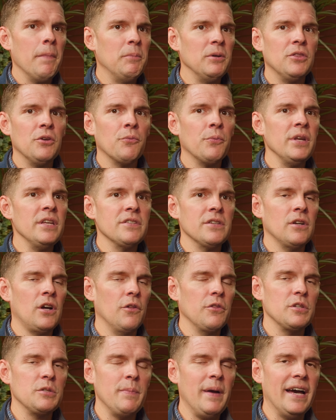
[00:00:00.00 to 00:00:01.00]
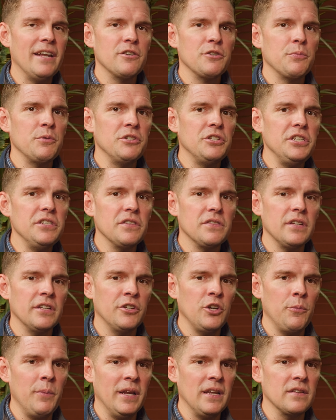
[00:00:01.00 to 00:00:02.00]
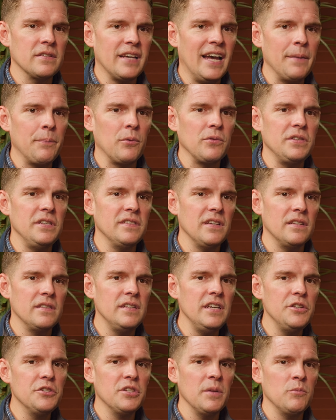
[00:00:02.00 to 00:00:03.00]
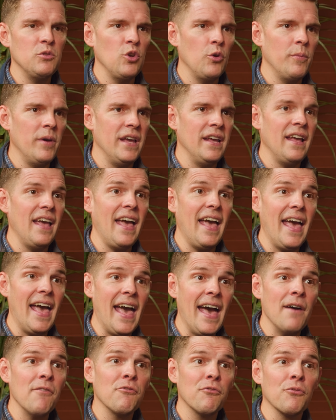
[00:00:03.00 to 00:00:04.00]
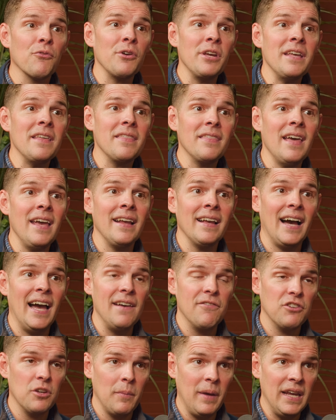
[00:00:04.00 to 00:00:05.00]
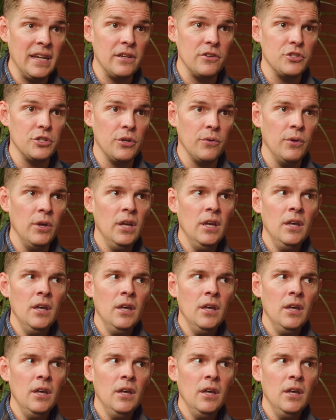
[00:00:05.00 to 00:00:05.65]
But the reason all this matters, when Jesus said, go make disciples, he said, teach them to obey everything I have commanded you.